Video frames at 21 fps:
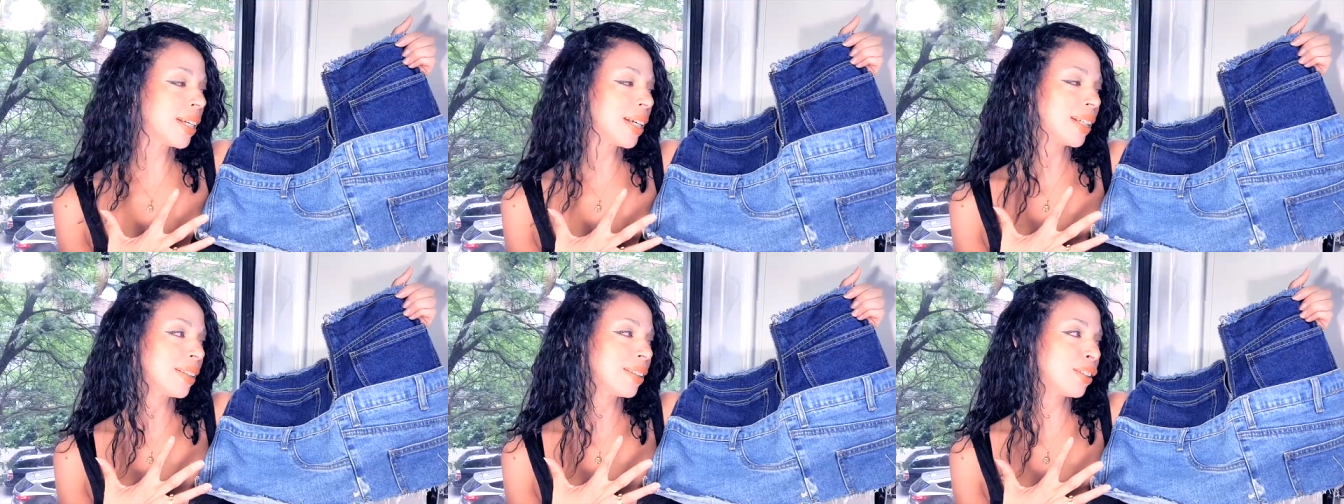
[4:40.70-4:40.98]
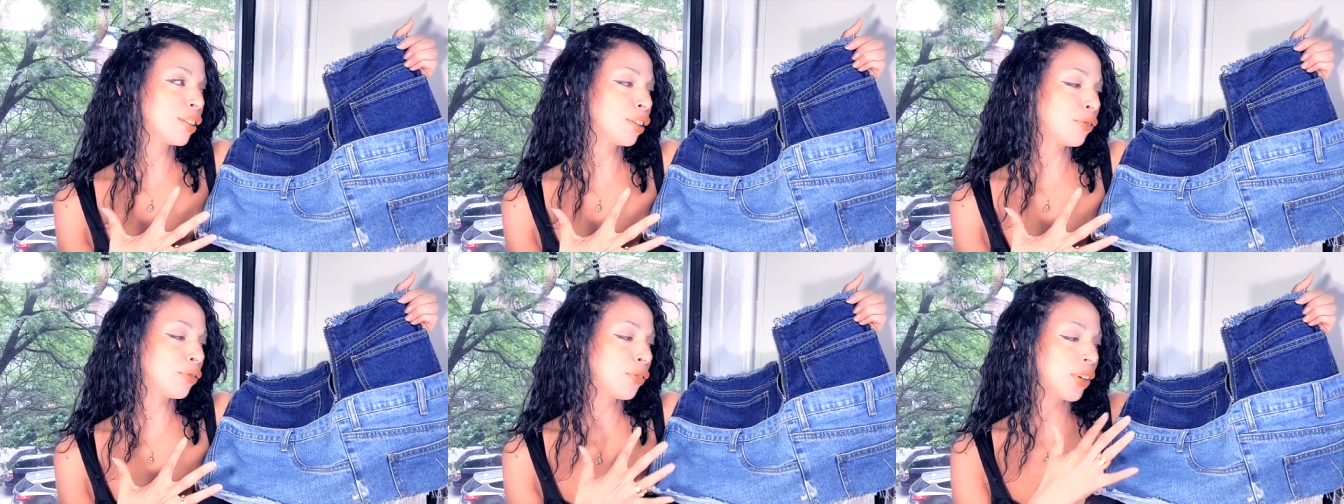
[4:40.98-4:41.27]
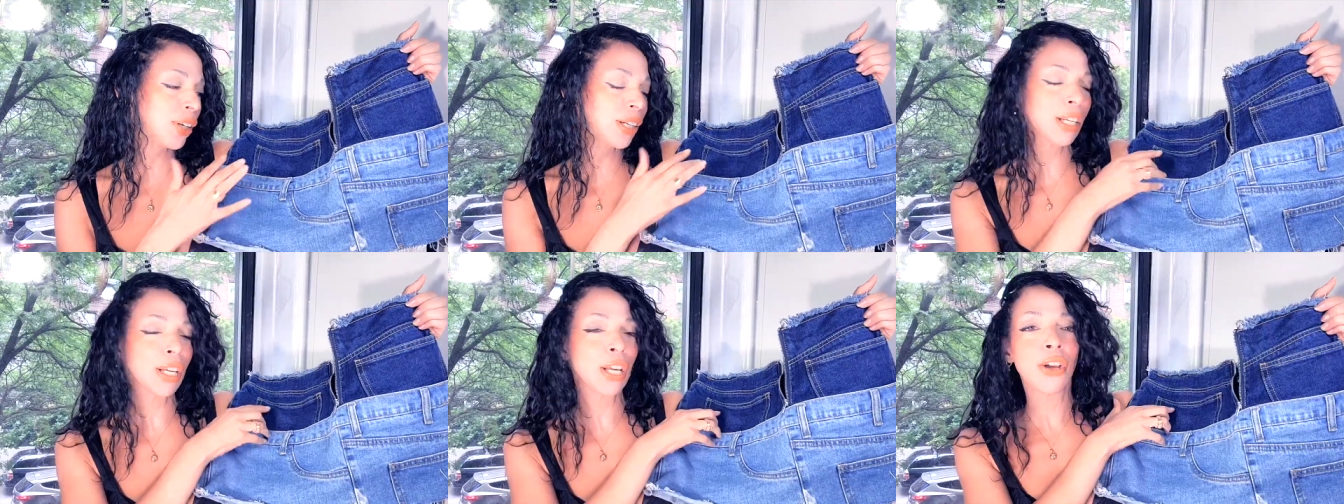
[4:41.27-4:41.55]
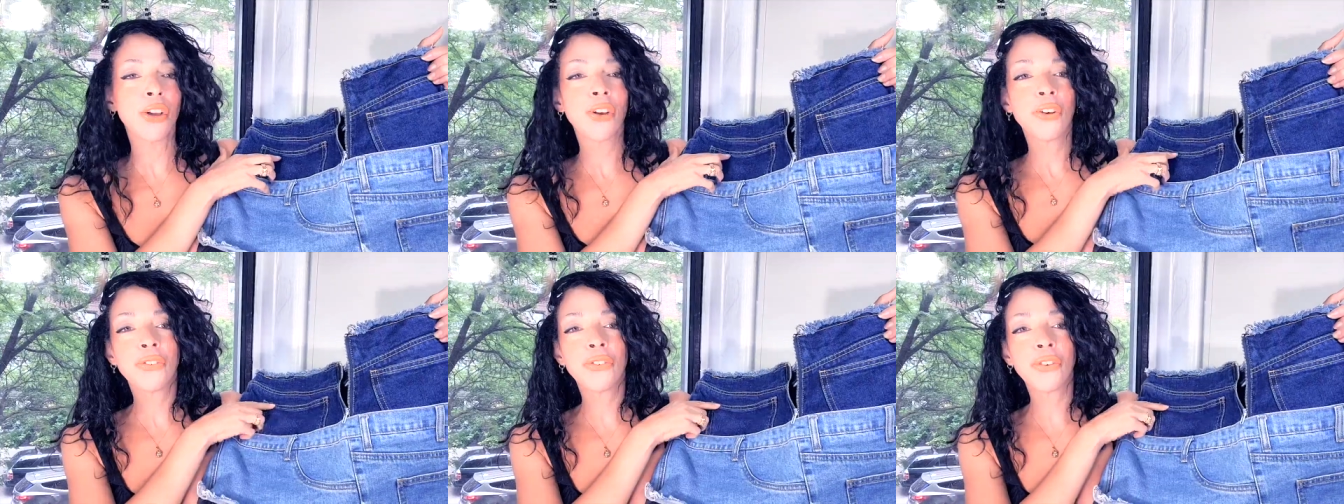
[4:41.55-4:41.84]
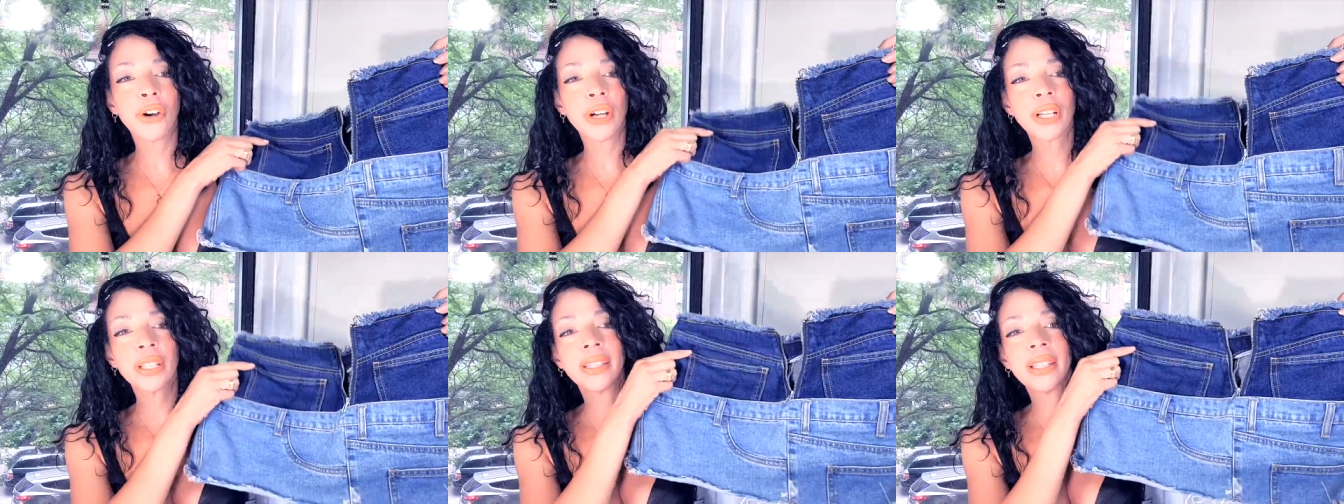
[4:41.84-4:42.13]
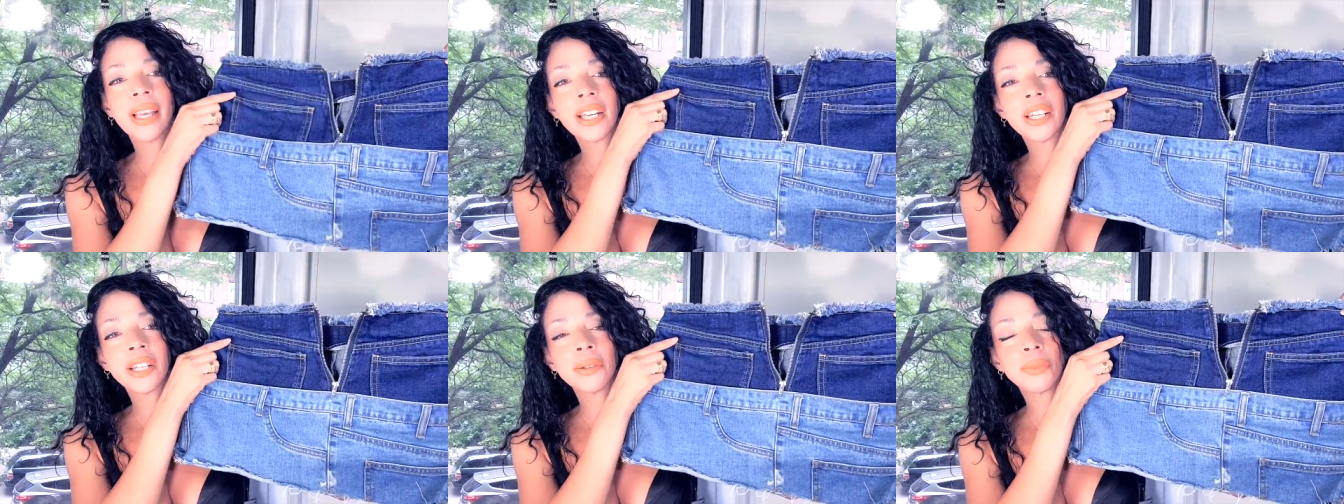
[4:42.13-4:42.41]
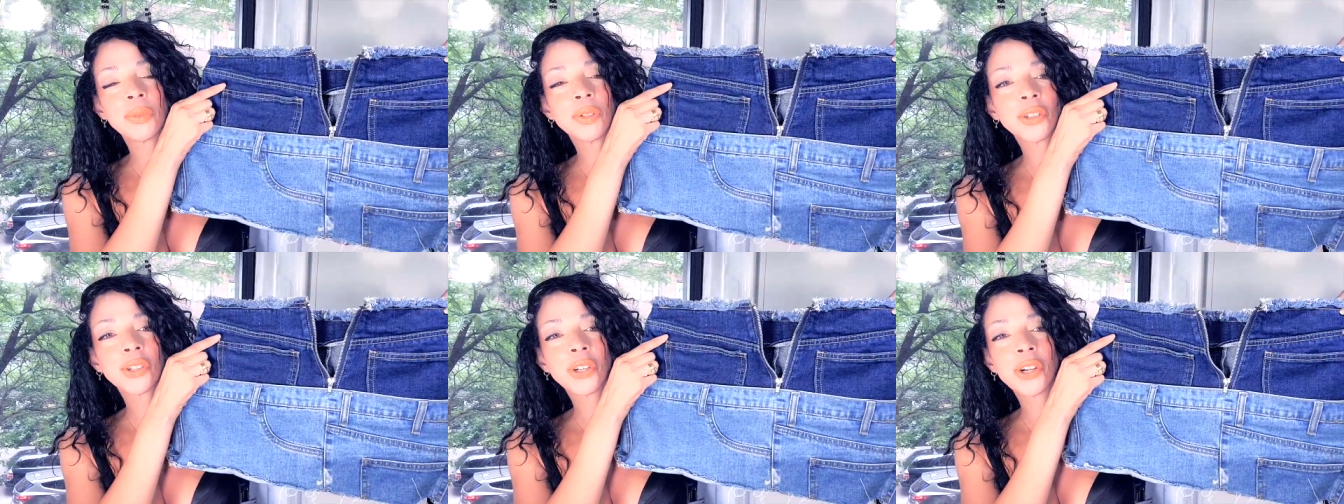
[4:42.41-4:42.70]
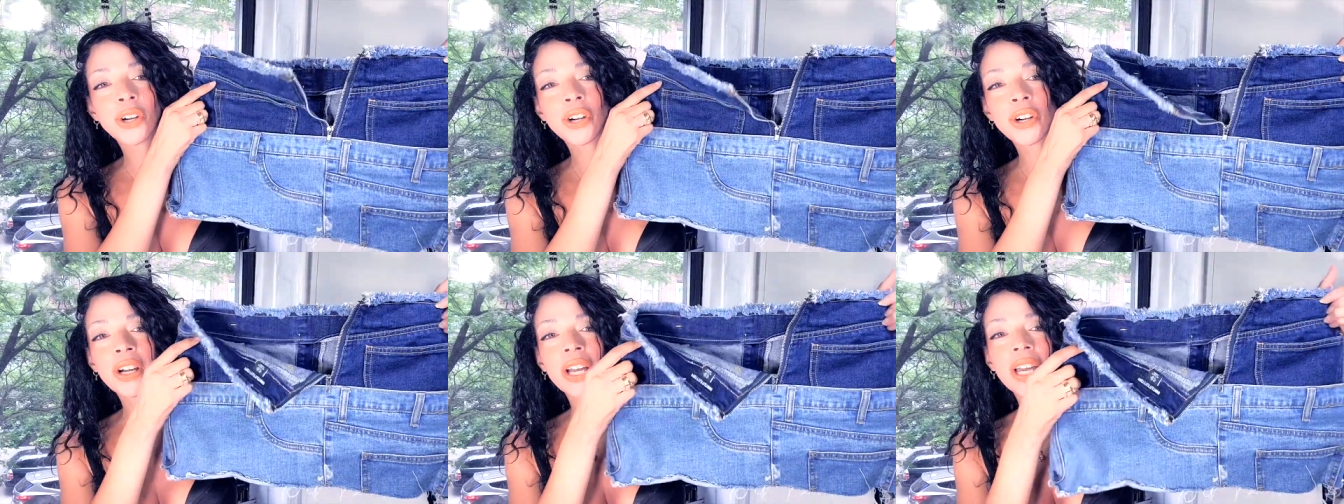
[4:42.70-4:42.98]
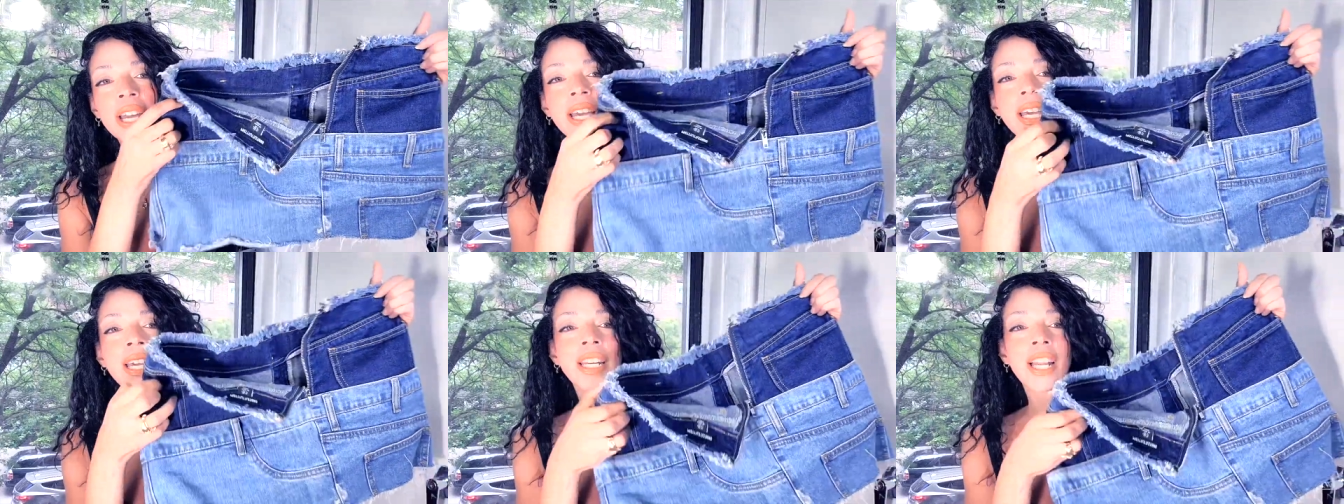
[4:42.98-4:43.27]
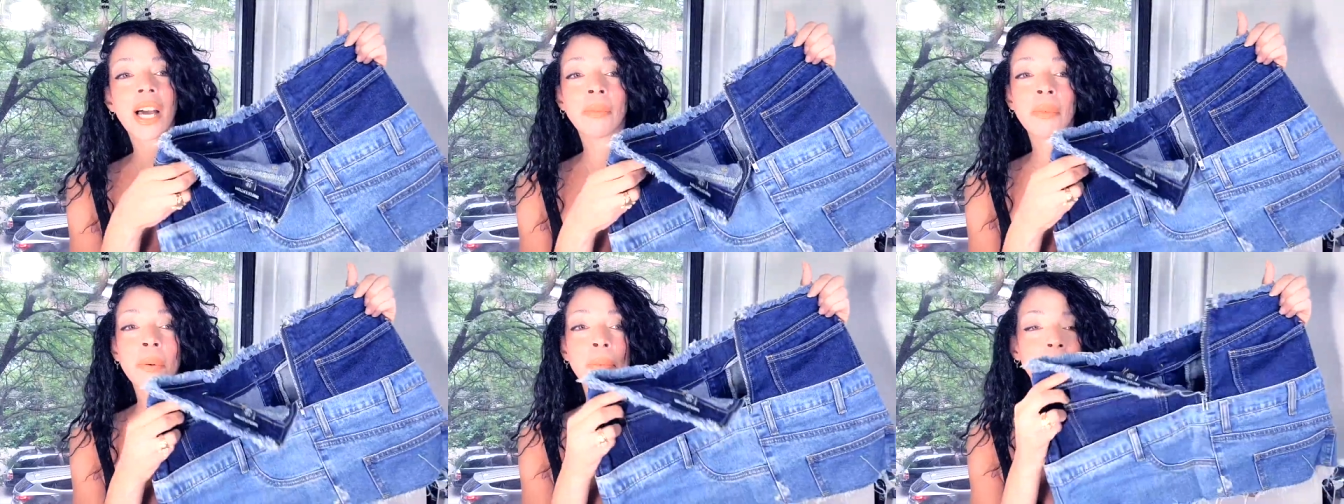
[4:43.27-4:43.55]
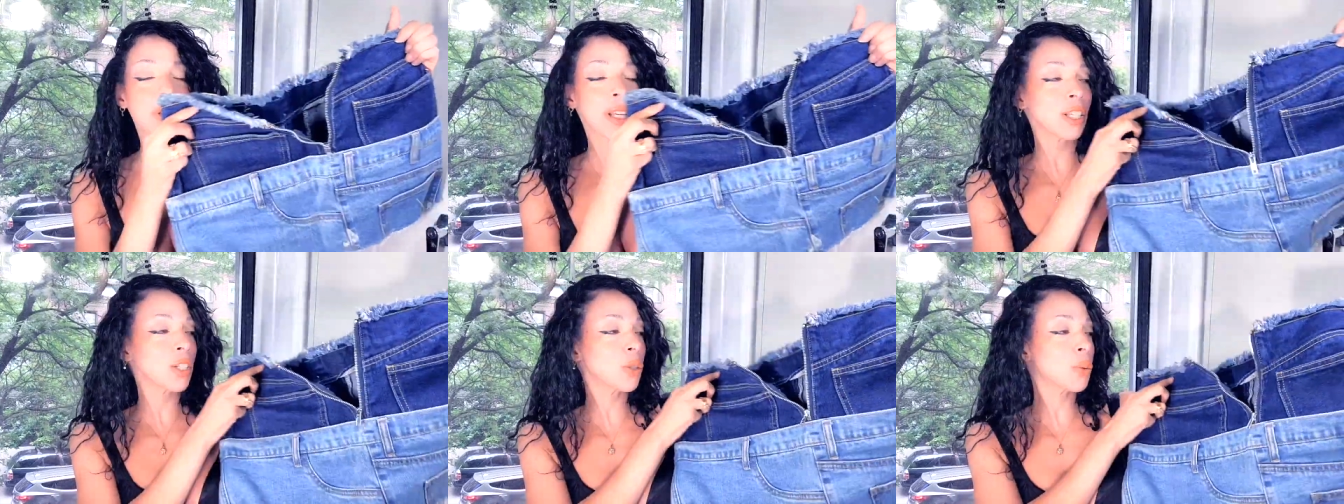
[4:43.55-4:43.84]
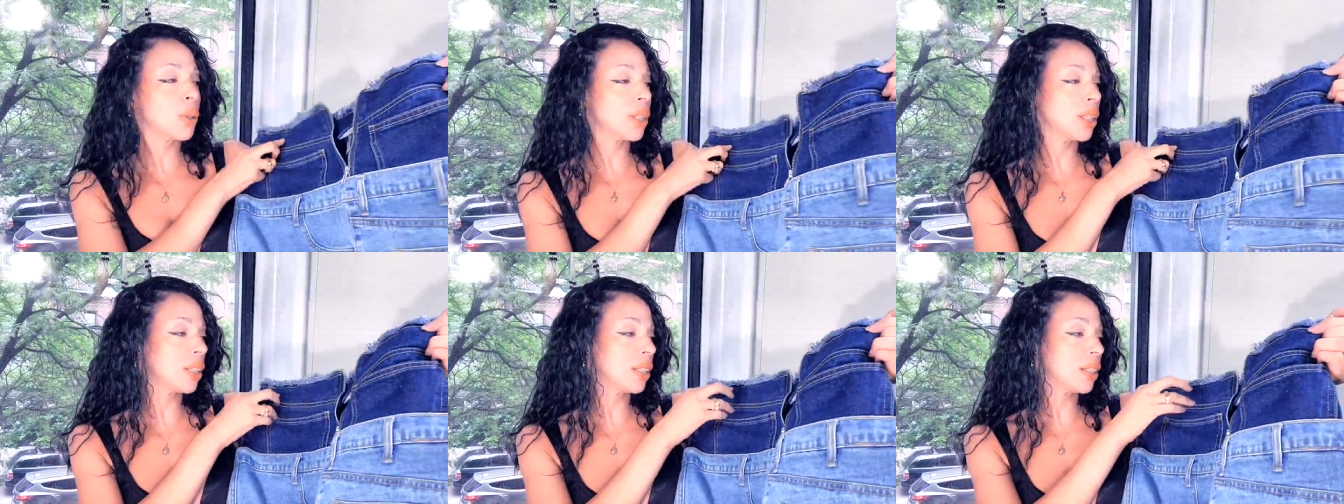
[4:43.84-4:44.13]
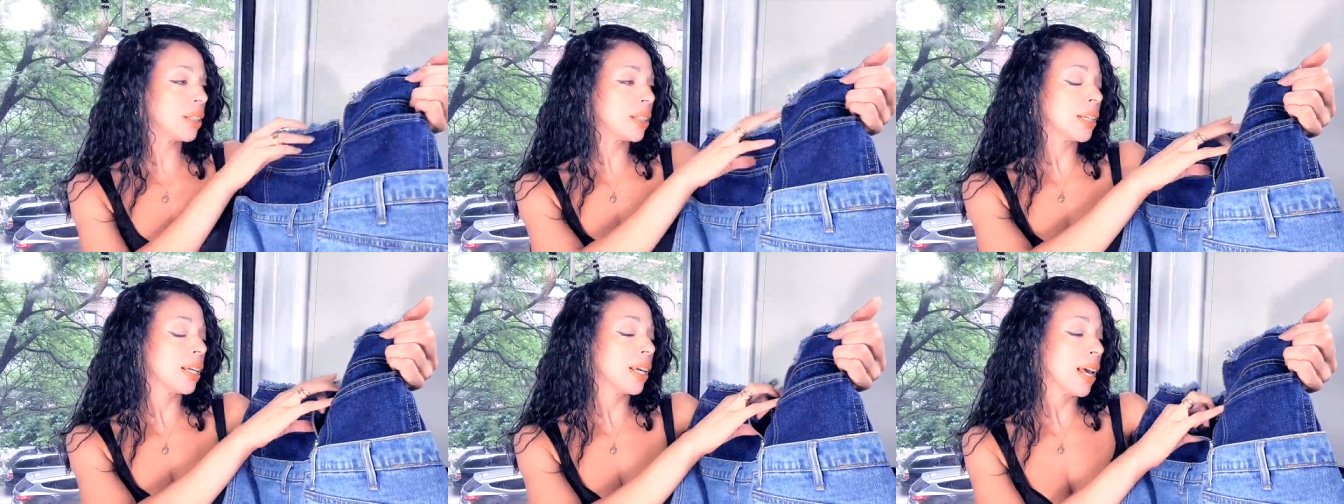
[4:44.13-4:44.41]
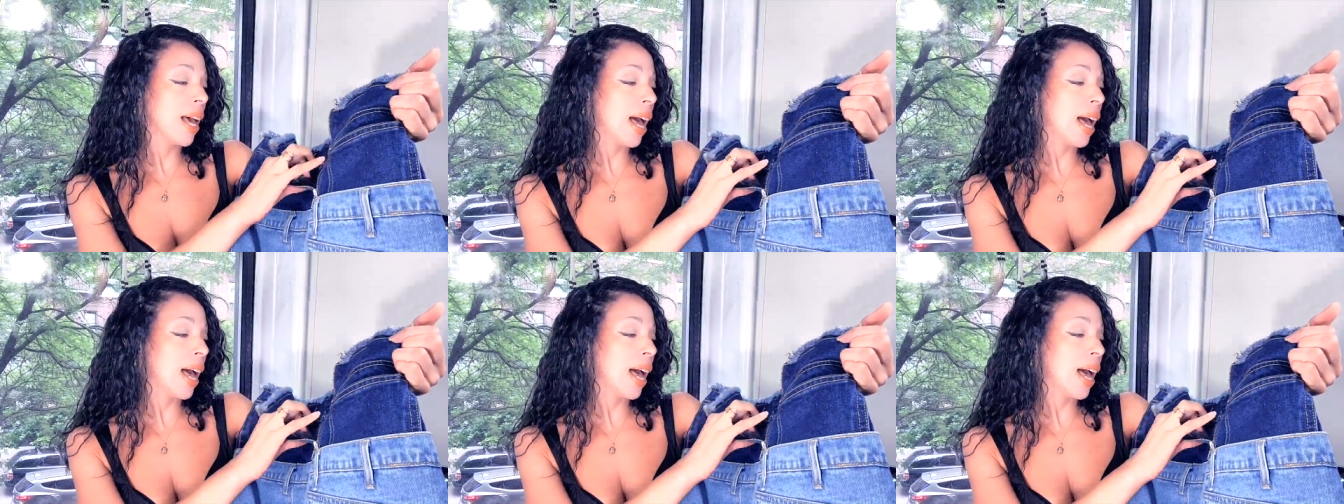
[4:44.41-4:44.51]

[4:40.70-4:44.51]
and different for a denim skirt and I'm obsessed with this.